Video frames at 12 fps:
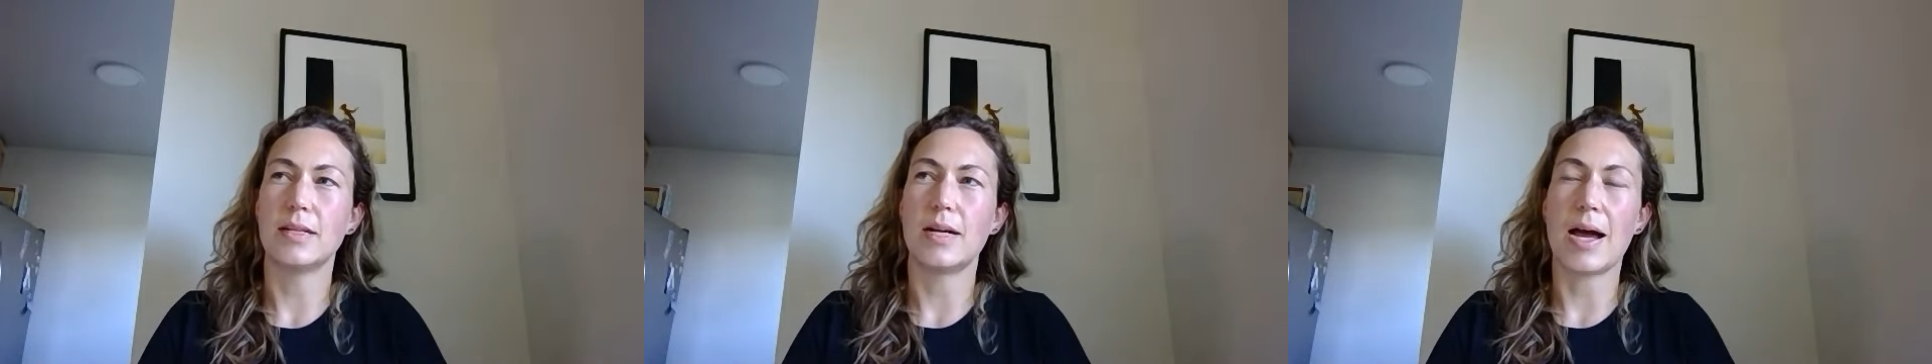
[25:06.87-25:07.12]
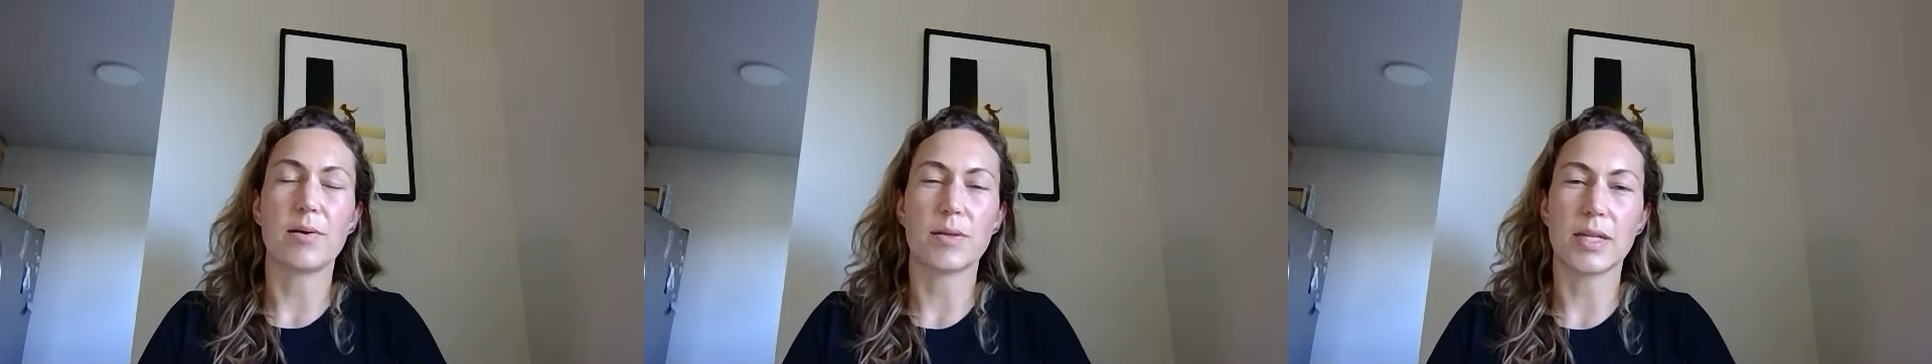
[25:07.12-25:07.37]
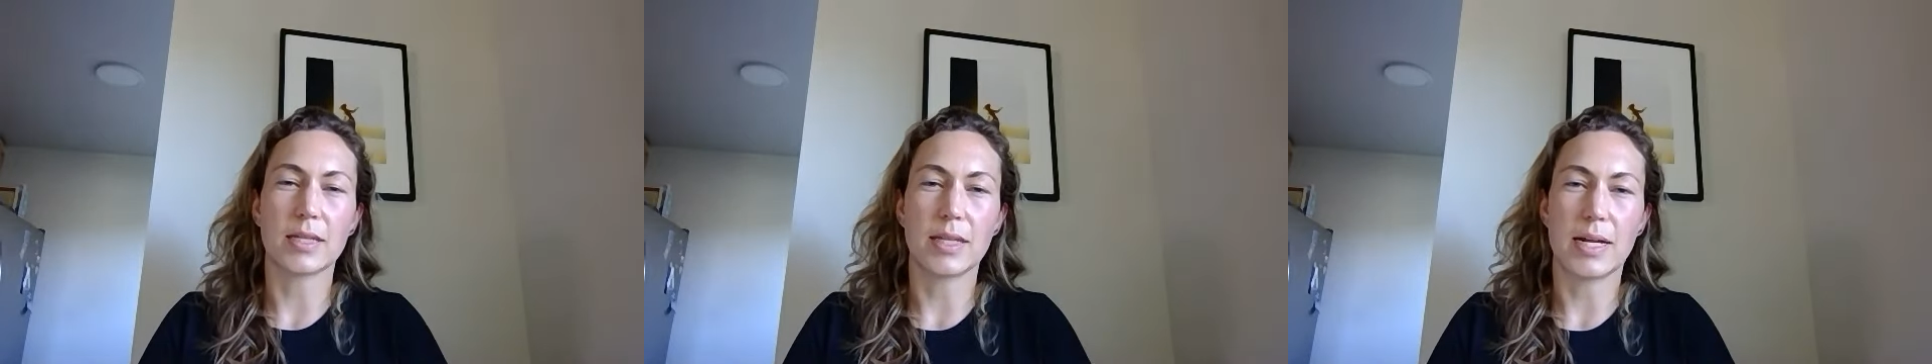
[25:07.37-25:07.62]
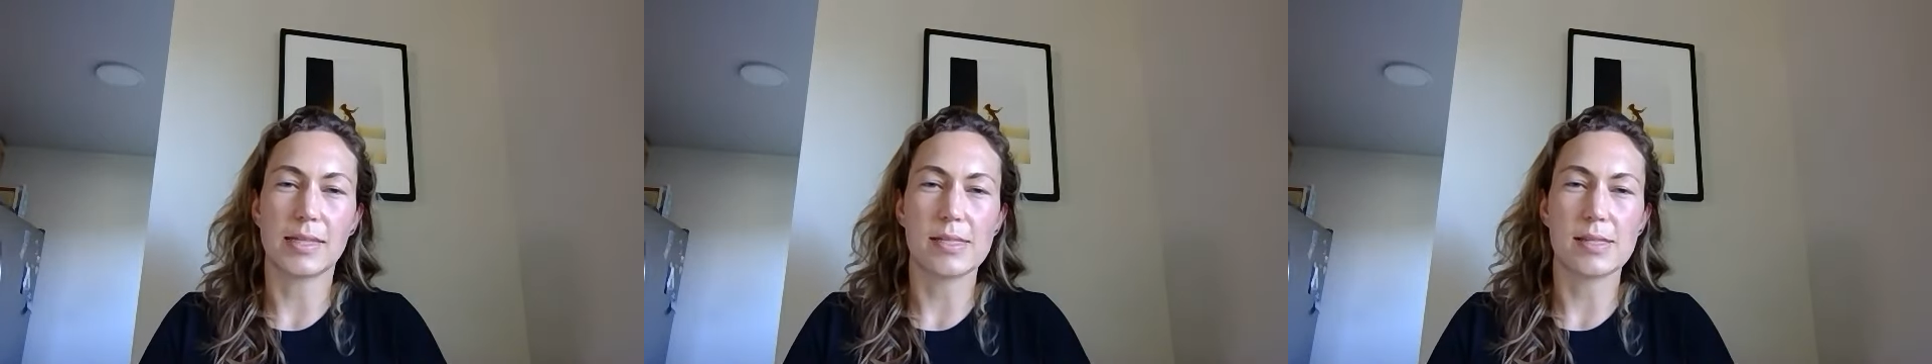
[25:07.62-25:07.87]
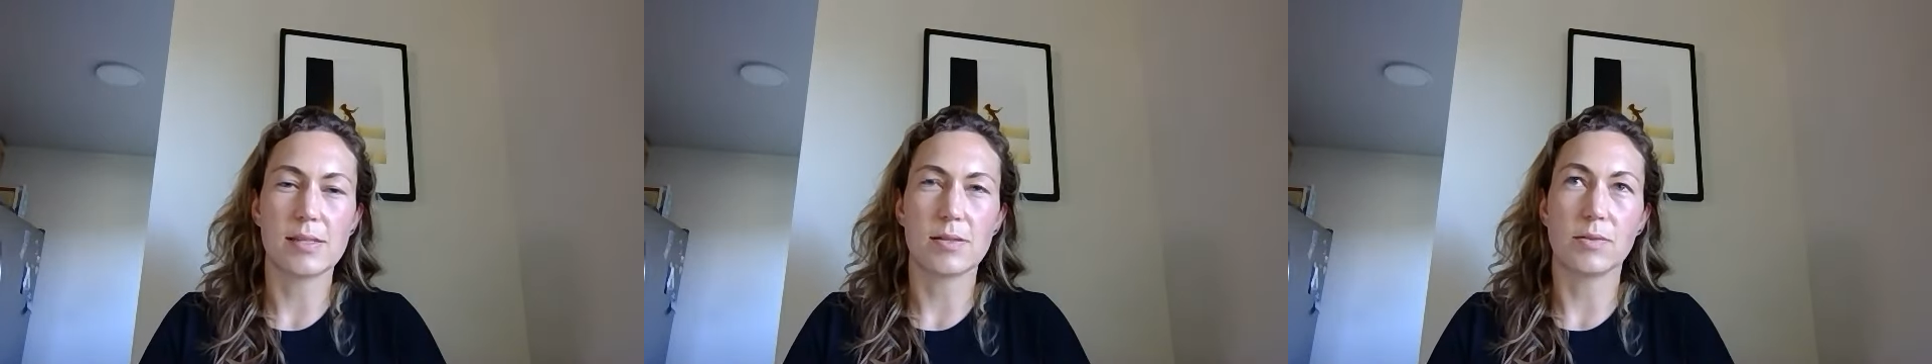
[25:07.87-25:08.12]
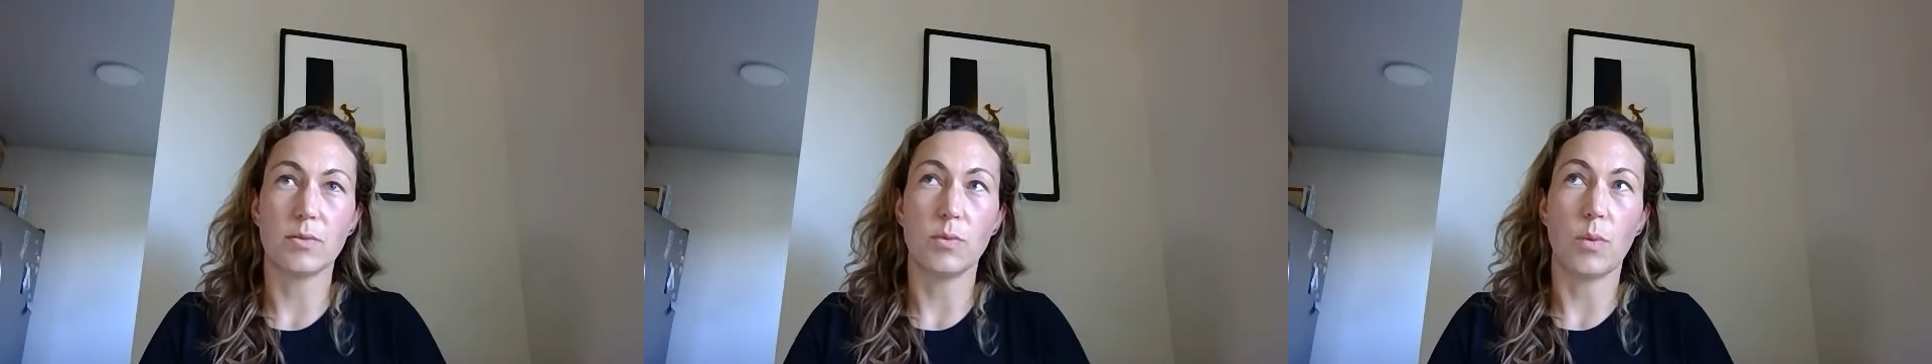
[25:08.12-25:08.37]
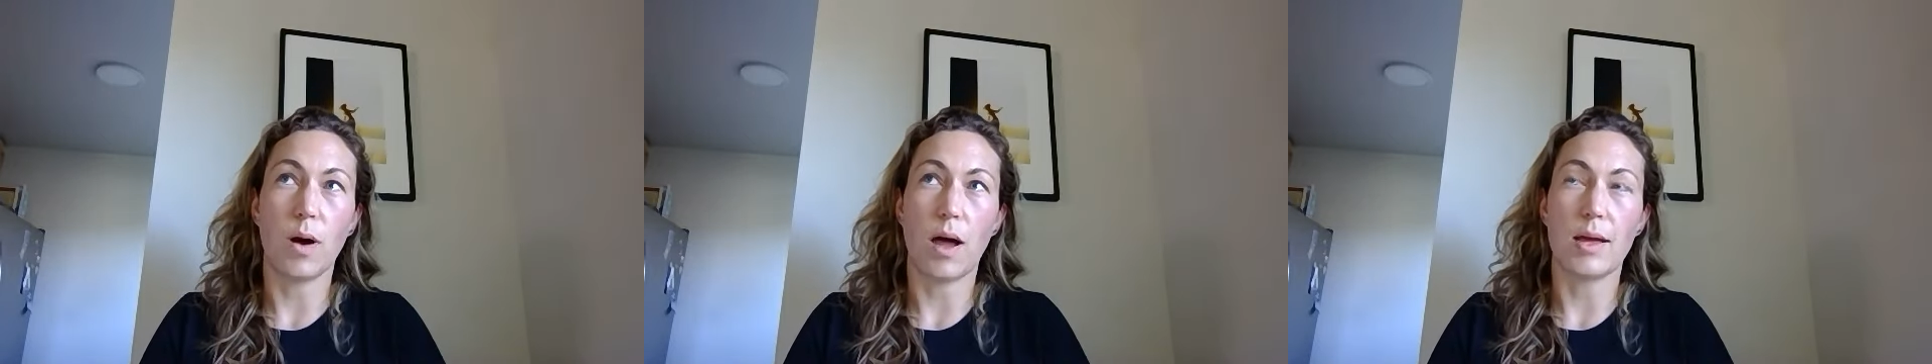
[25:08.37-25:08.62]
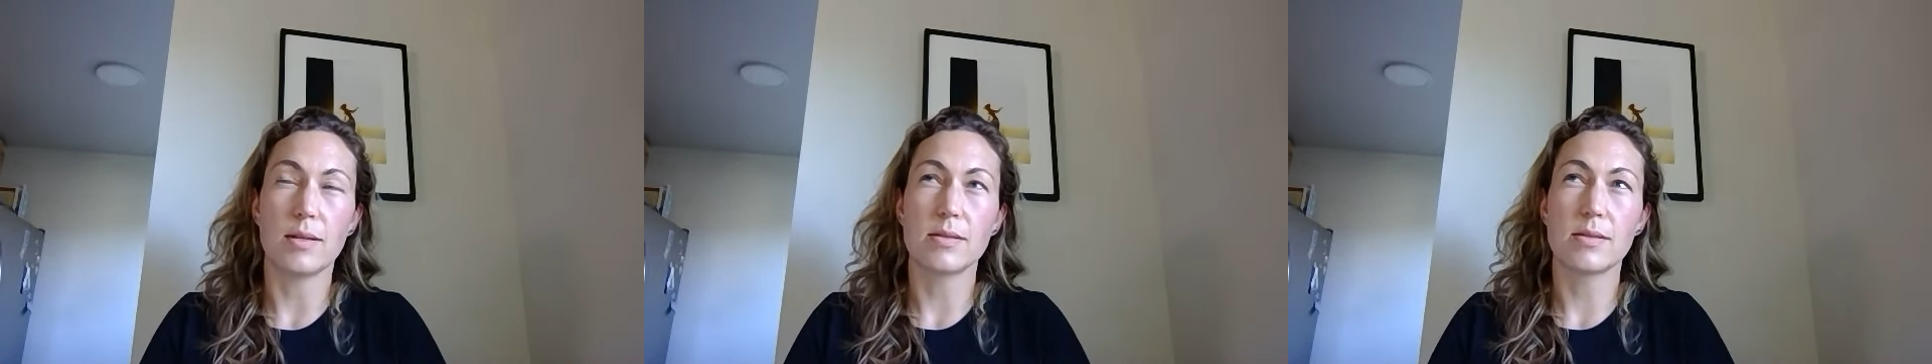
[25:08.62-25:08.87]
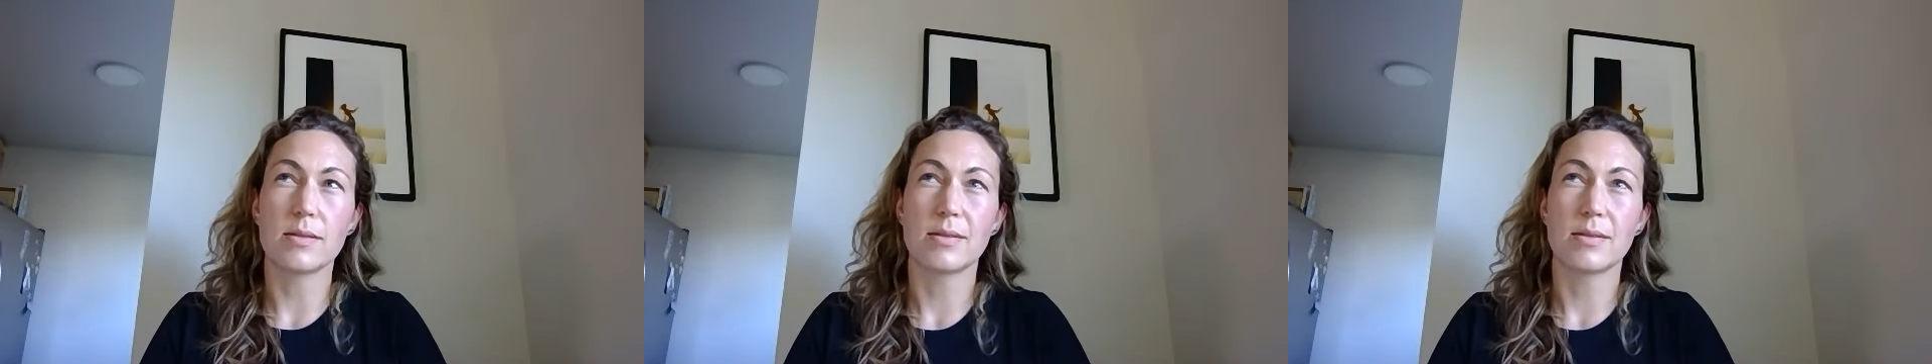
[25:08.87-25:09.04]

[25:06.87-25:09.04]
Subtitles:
I don't think that's what